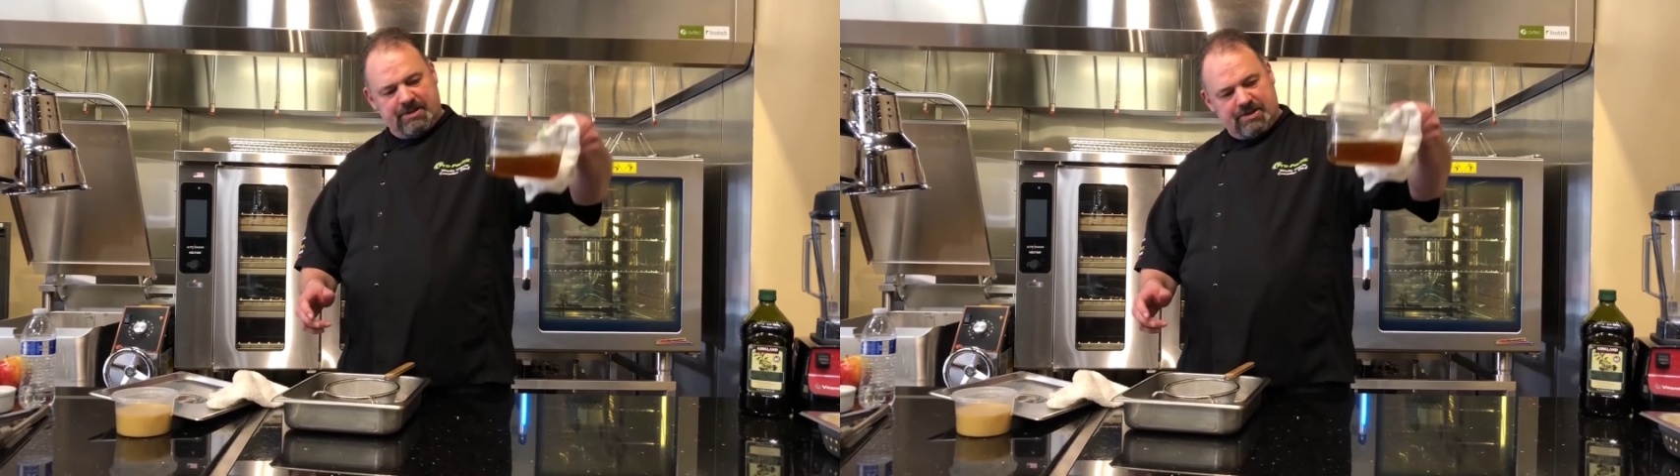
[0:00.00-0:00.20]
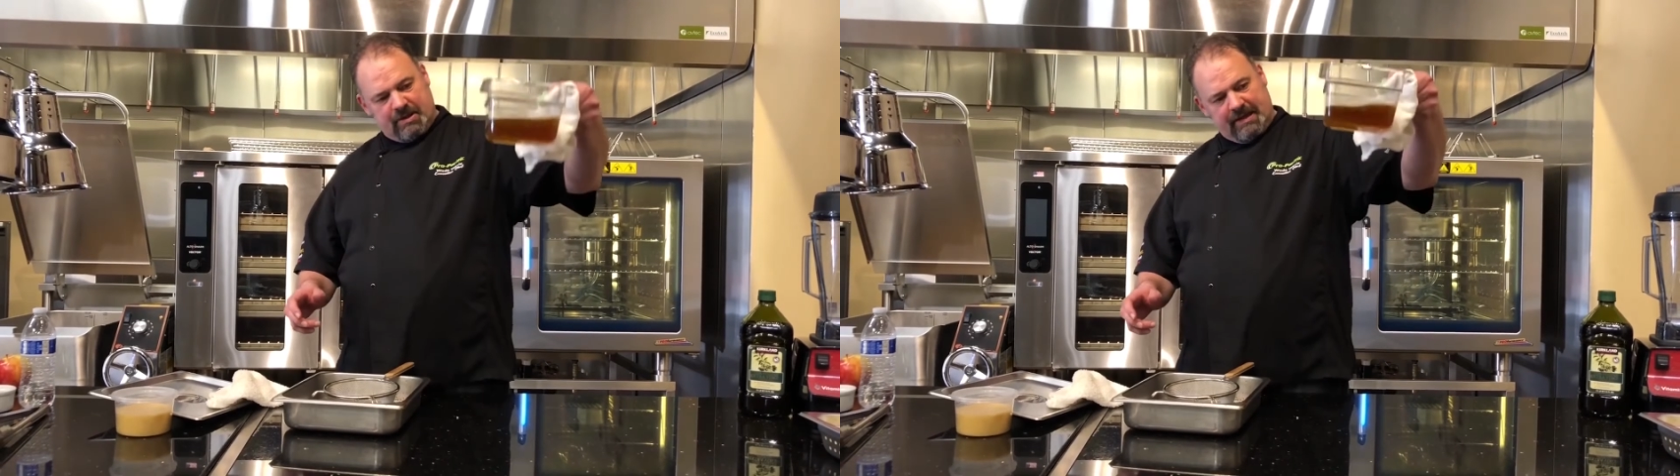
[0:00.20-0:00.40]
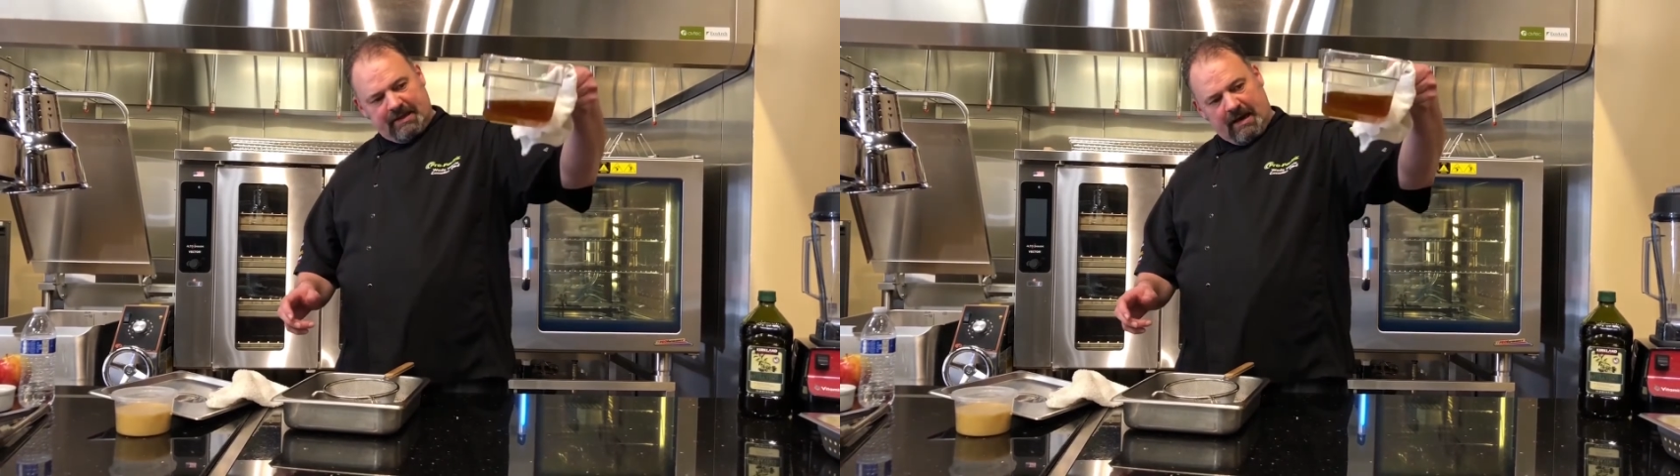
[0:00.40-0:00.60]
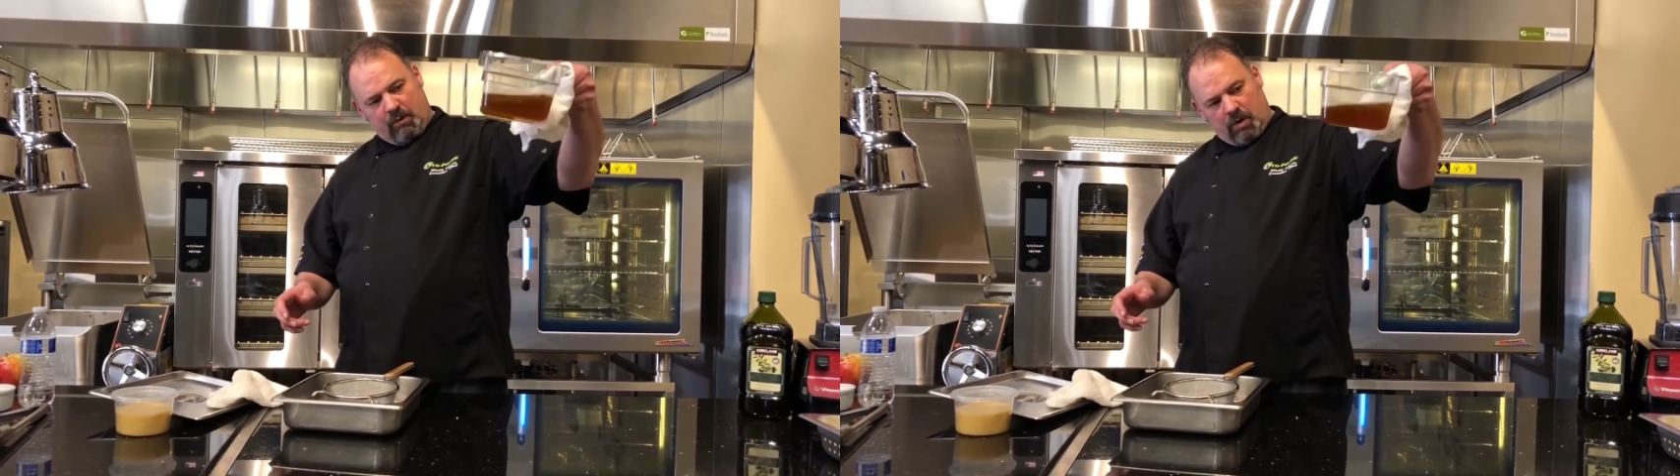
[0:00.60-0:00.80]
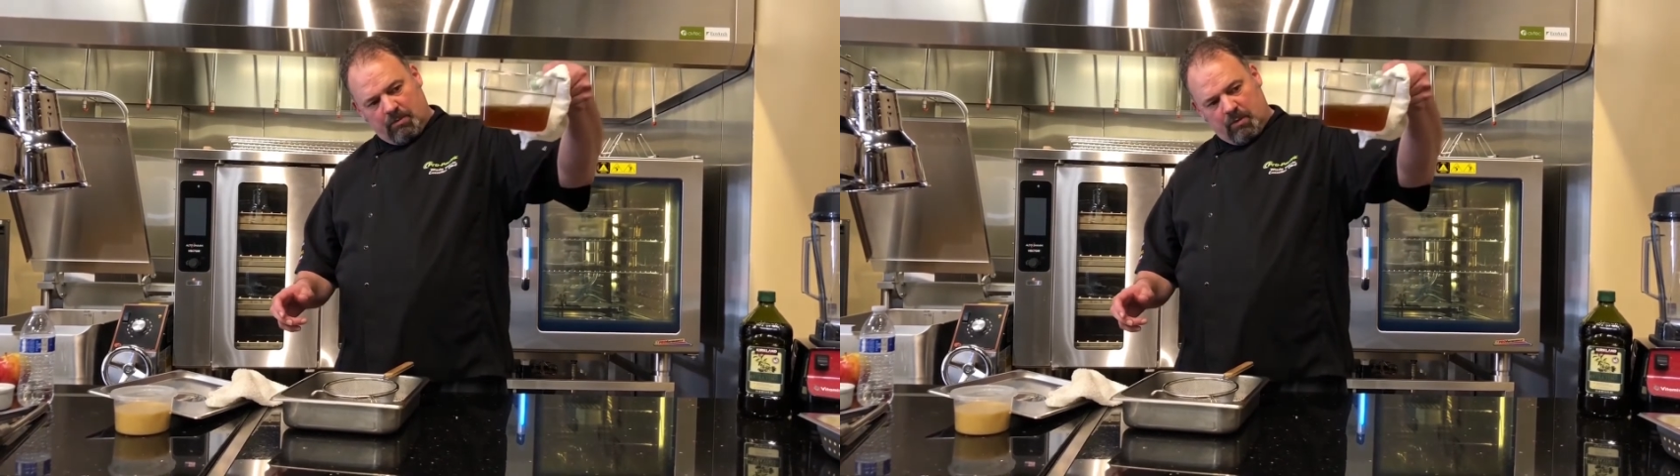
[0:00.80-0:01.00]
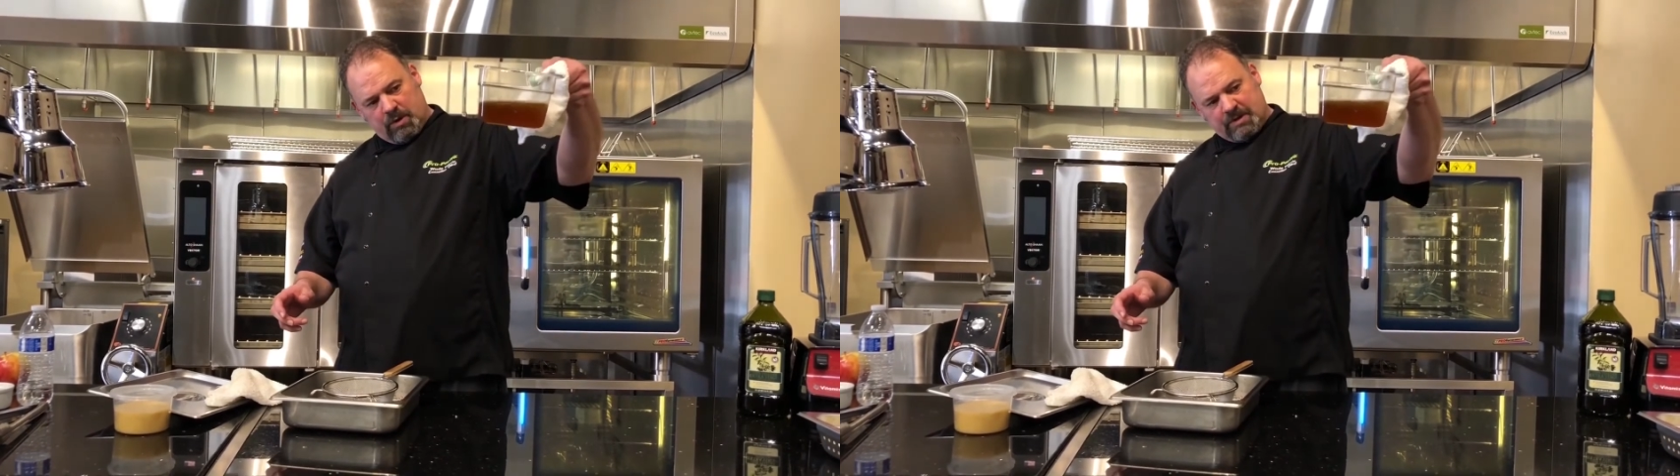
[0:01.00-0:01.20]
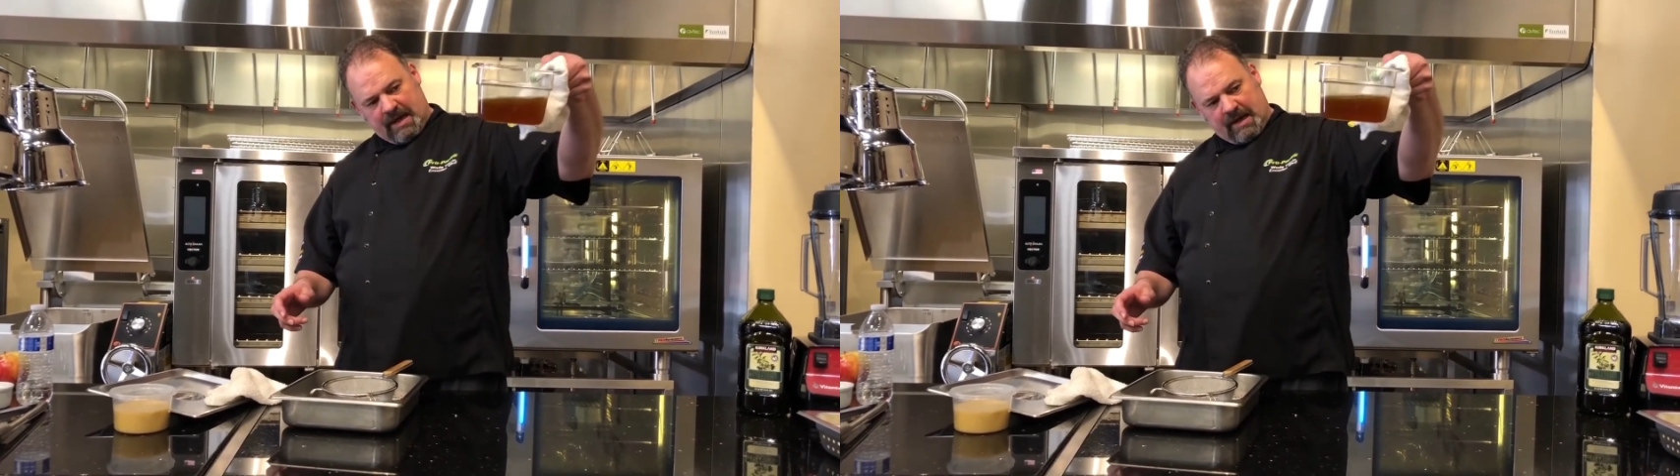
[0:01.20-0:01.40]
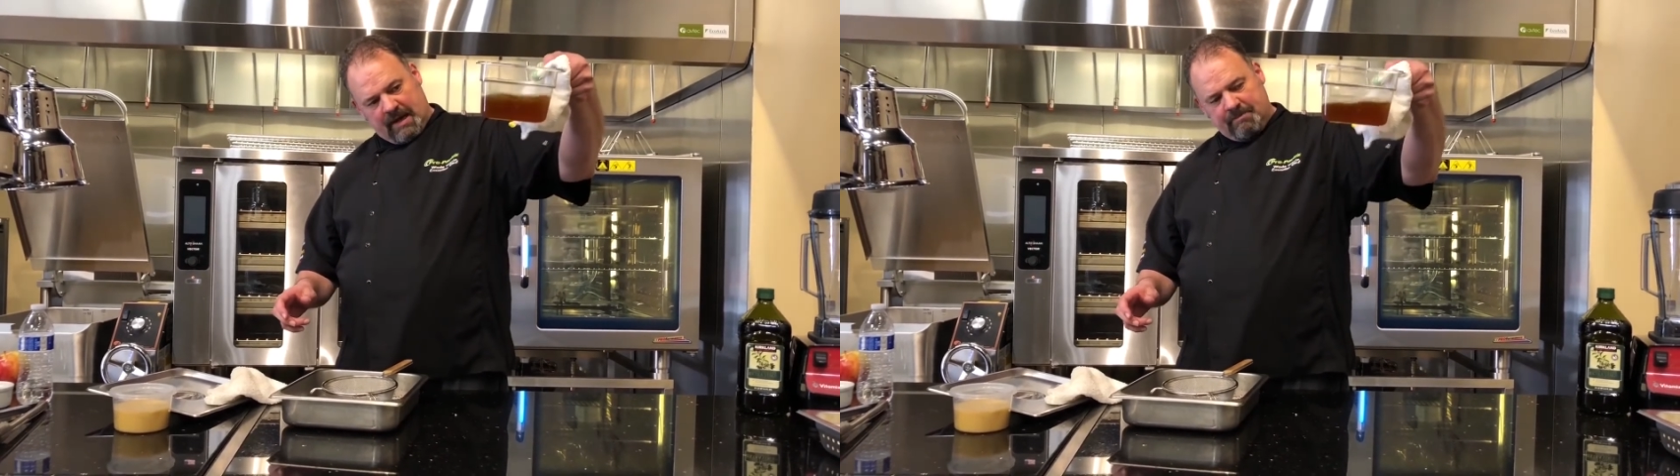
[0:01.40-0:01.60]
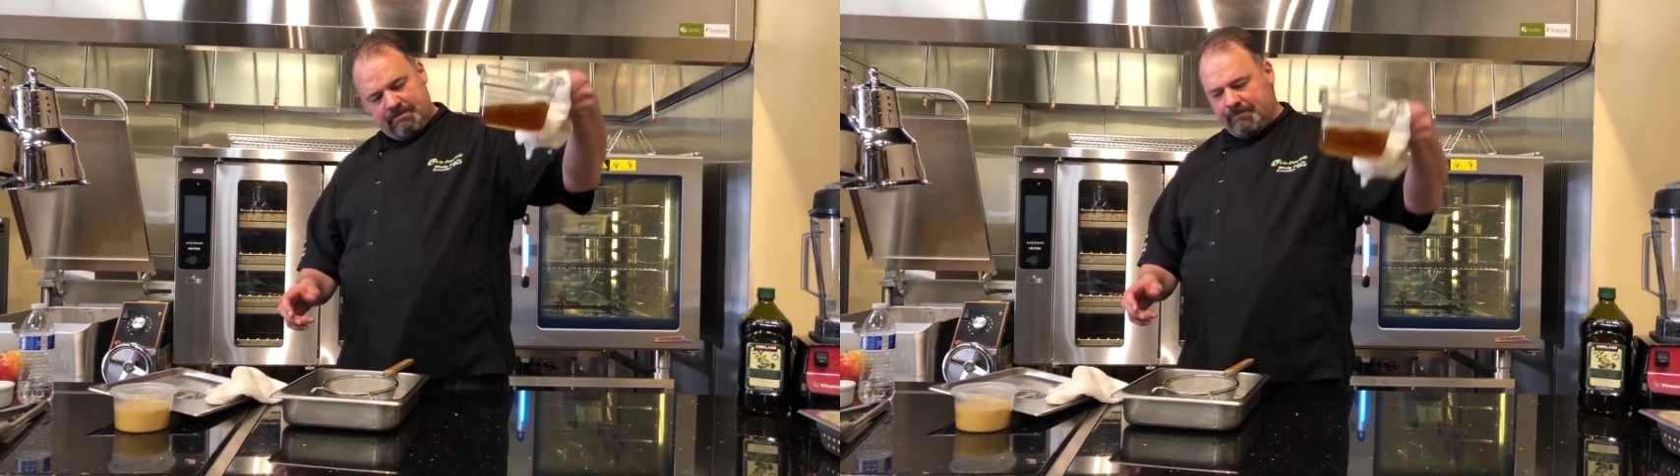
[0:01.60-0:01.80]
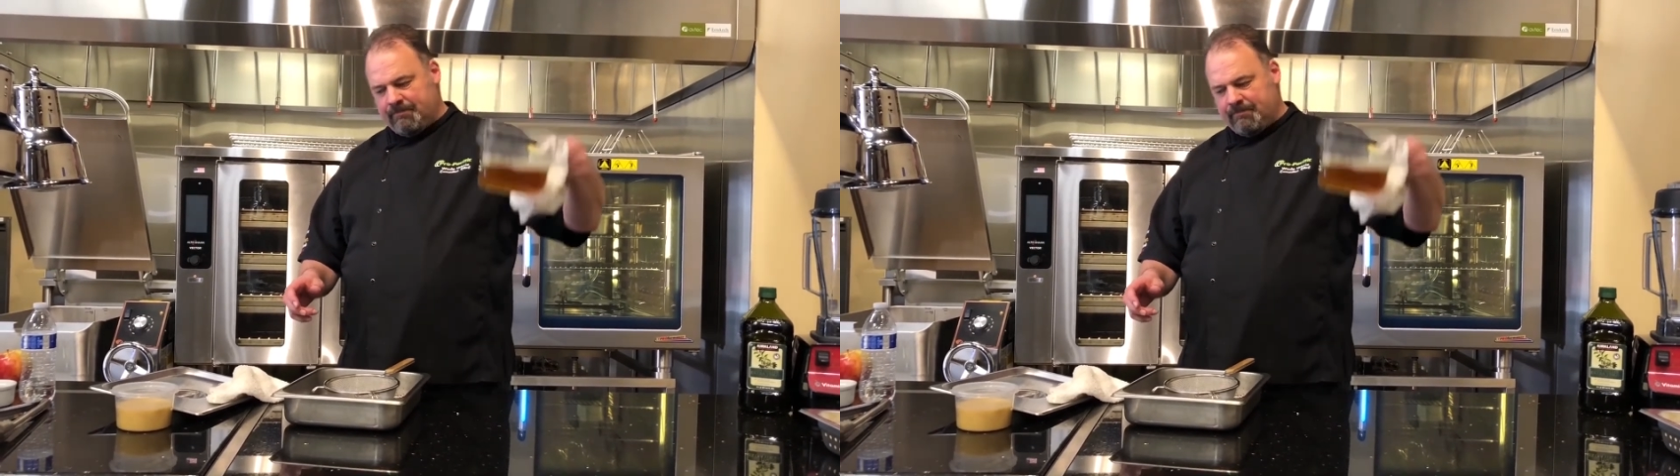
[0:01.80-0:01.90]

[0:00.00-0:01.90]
strain that one more time